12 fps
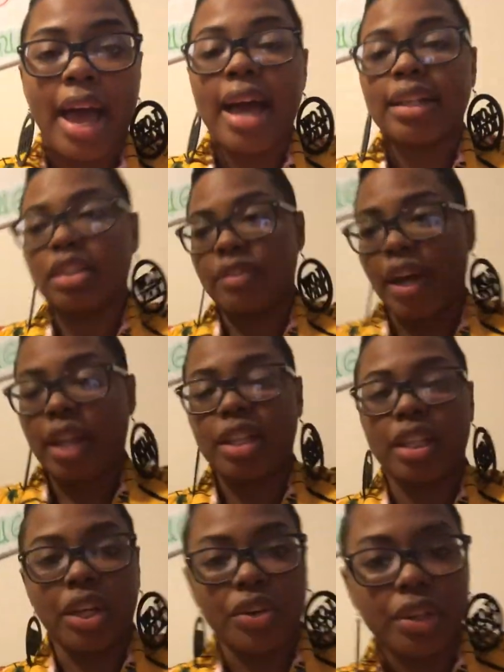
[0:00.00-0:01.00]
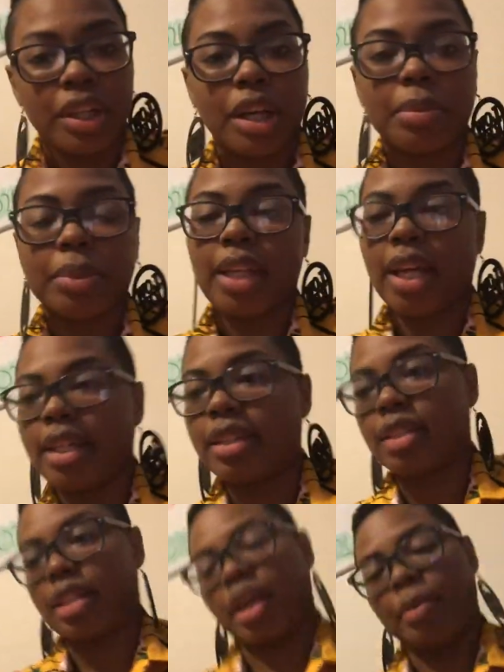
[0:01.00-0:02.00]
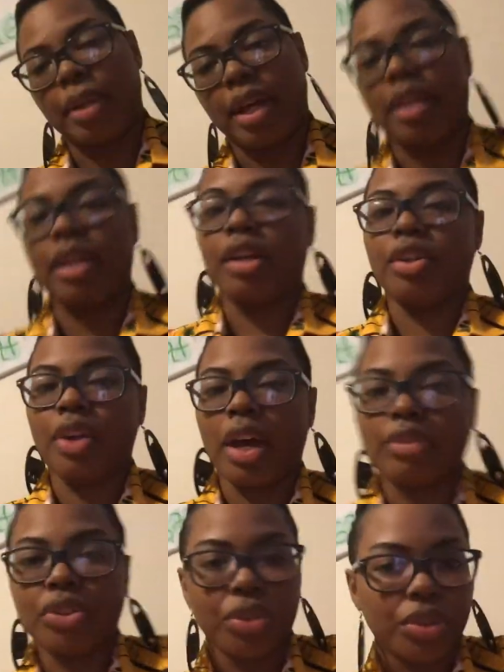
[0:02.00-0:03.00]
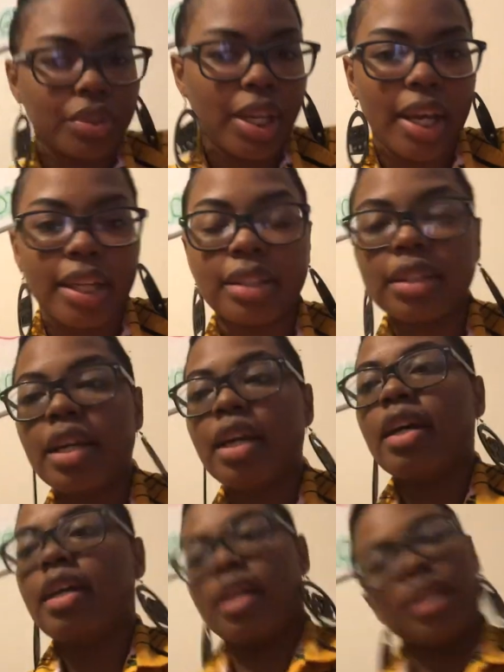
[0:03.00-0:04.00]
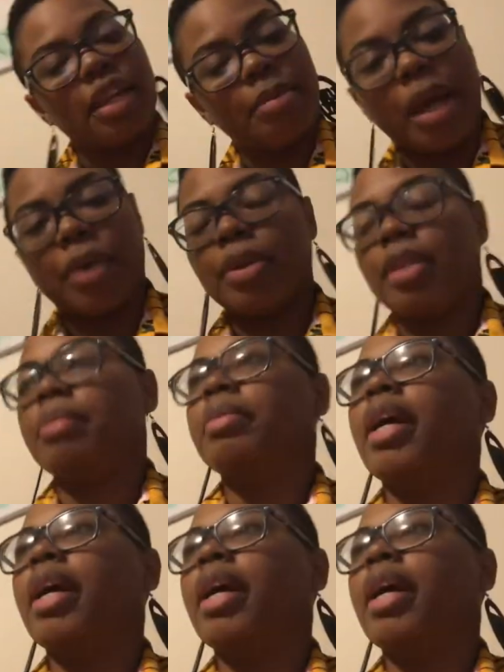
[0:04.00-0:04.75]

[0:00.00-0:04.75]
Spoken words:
asked if I could think on it a couple of days, and they were like, yeah, you have 2 to 3 days, and get back with them.